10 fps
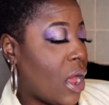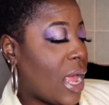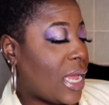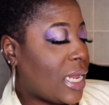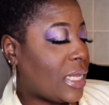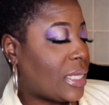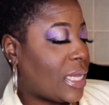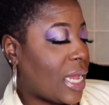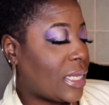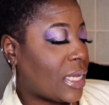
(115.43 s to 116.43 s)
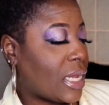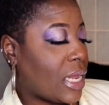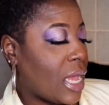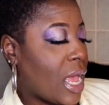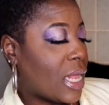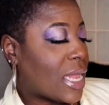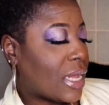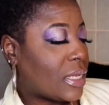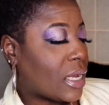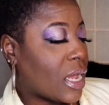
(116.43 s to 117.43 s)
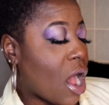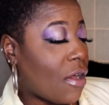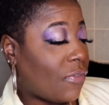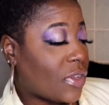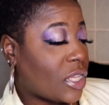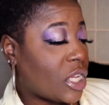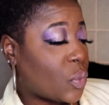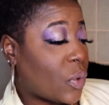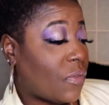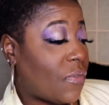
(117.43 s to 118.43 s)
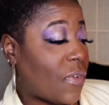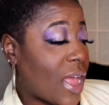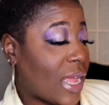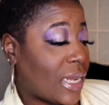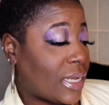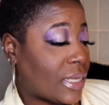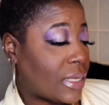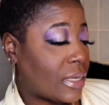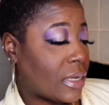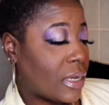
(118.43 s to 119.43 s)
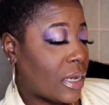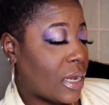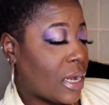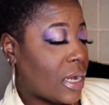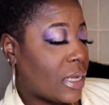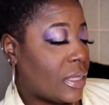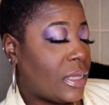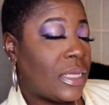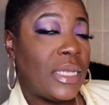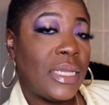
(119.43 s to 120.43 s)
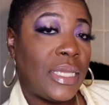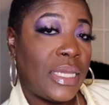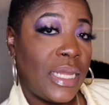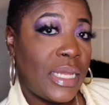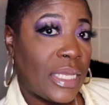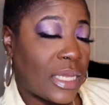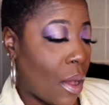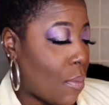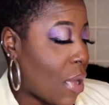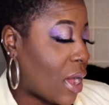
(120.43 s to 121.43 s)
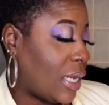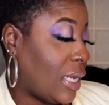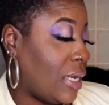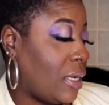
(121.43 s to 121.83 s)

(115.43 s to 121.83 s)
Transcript: Hinnant stated that officers would find the deceased body